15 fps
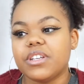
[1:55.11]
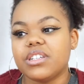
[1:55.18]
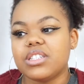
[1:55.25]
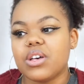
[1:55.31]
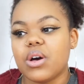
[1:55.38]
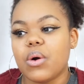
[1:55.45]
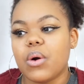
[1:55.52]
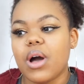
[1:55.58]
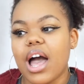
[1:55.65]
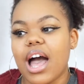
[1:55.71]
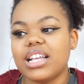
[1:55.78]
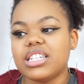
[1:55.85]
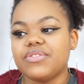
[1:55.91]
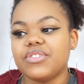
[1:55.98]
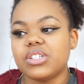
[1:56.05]
So
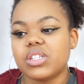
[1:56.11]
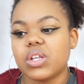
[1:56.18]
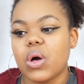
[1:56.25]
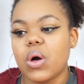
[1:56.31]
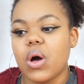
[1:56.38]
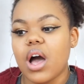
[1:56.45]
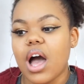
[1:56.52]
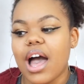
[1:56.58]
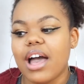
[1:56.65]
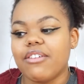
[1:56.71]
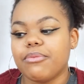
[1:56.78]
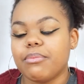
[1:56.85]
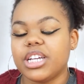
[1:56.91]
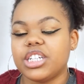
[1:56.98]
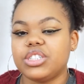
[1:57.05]
as a result,
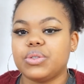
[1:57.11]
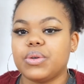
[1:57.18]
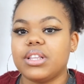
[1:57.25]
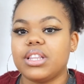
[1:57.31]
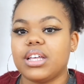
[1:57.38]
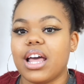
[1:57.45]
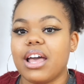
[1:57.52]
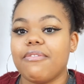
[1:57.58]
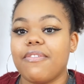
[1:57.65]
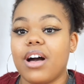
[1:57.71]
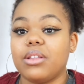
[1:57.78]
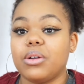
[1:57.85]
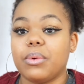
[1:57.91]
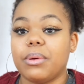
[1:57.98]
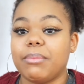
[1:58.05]
I've made sure that I
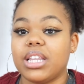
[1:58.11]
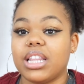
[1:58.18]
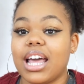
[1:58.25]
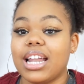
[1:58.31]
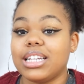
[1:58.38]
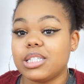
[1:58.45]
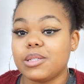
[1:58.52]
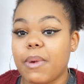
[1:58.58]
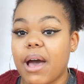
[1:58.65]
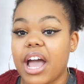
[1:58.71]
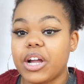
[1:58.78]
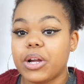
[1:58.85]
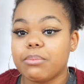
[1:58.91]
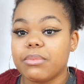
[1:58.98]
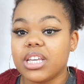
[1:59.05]
follow women that
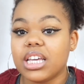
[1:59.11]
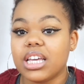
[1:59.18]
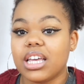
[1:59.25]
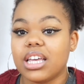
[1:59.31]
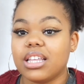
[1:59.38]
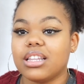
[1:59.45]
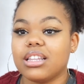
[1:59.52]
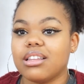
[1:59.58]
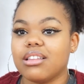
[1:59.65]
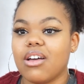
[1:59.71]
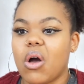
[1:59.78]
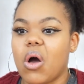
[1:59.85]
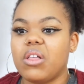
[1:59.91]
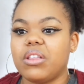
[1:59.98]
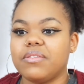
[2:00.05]
inspire me and
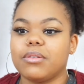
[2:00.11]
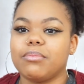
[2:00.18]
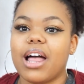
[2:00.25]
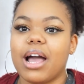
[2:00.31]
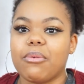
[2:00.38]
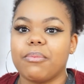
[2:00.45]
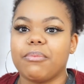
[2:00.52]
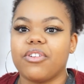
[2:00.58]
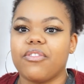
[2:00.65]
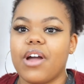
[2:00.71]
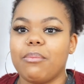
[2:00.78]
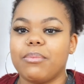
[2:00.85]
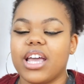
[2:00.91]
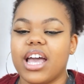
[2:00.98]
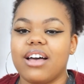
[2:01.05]
all of the black women
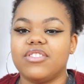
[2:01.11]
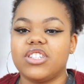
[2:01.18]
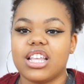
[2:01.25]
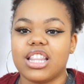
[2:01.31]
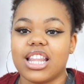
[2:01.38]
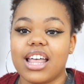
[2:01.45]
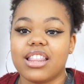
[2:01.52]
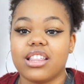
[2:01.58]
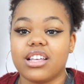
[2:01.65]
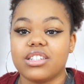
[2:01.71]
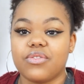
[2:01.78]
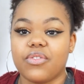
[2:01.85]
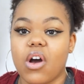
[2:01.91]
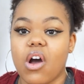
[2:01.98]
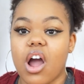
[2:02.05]
around me have done that
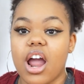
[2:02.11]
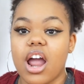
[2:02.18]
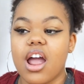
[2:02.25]
thus far.